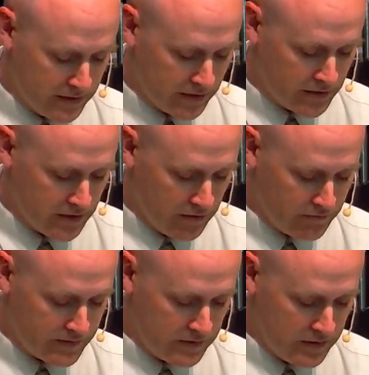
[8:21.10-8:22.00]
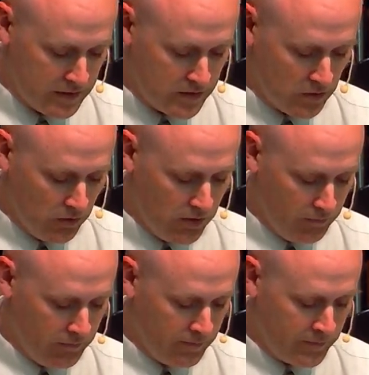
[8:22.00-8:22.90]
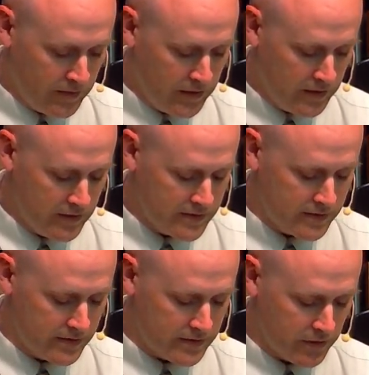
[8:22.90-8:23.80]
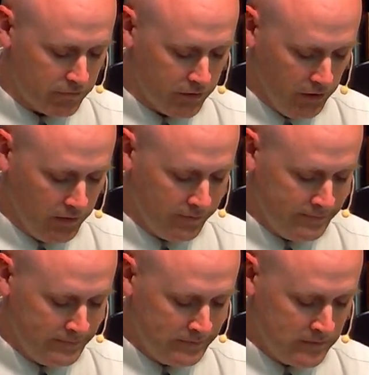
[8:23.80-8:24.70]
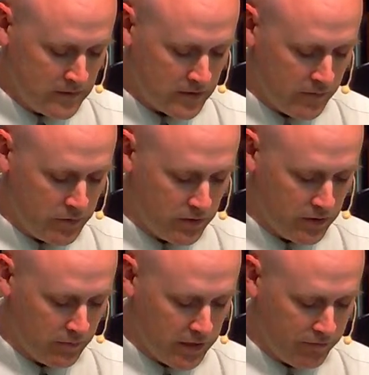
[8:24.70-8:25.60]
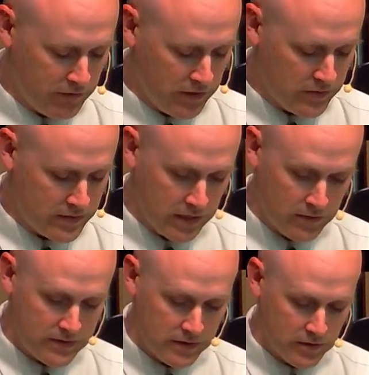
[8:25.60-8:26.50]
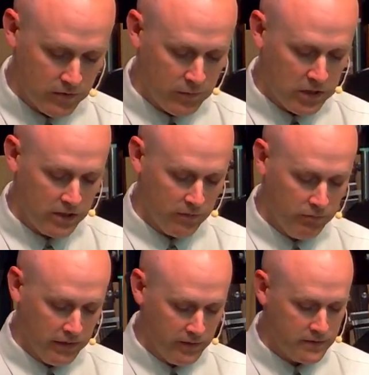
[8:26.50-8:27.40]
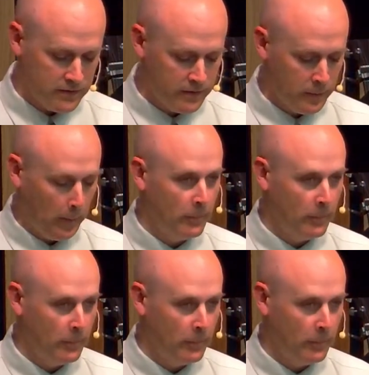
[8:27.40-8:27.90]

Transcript: selling doves, he told them, "Get these things out of here. Stop turning my Father's house into a marketplace."